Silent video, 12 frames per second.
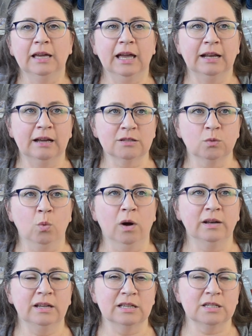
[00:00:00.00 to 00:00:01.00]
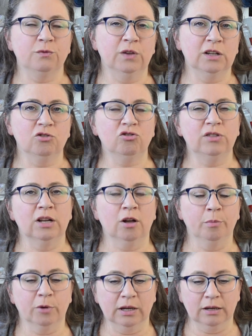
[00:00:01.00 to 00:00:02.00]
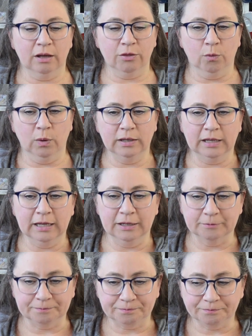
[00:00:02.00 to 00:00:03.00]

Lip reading: And as one is finished, then I'll bring another one in.